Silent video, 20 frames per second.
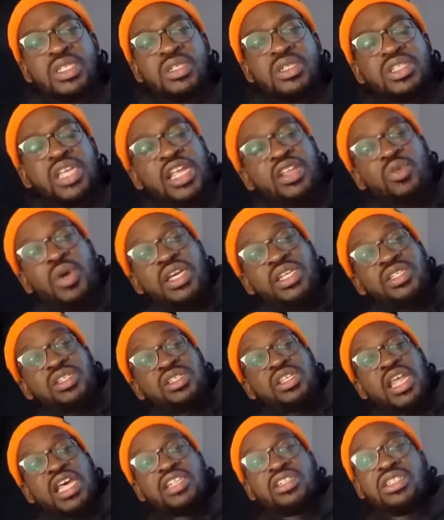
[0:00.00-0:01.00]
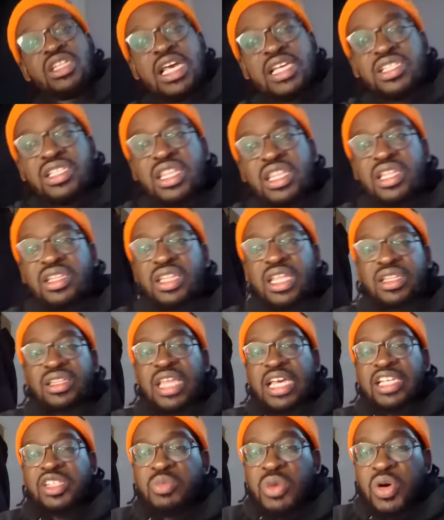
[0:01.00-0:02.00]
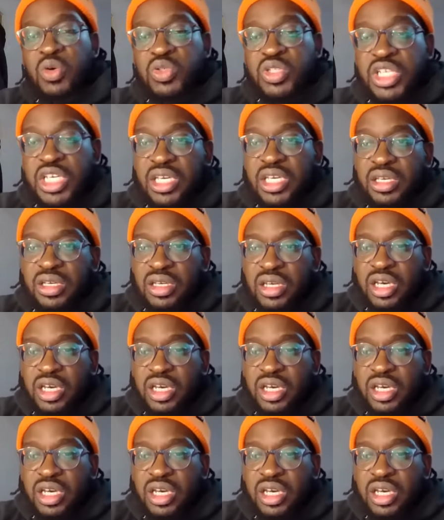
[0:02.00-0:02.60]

So anyway, so that's multi.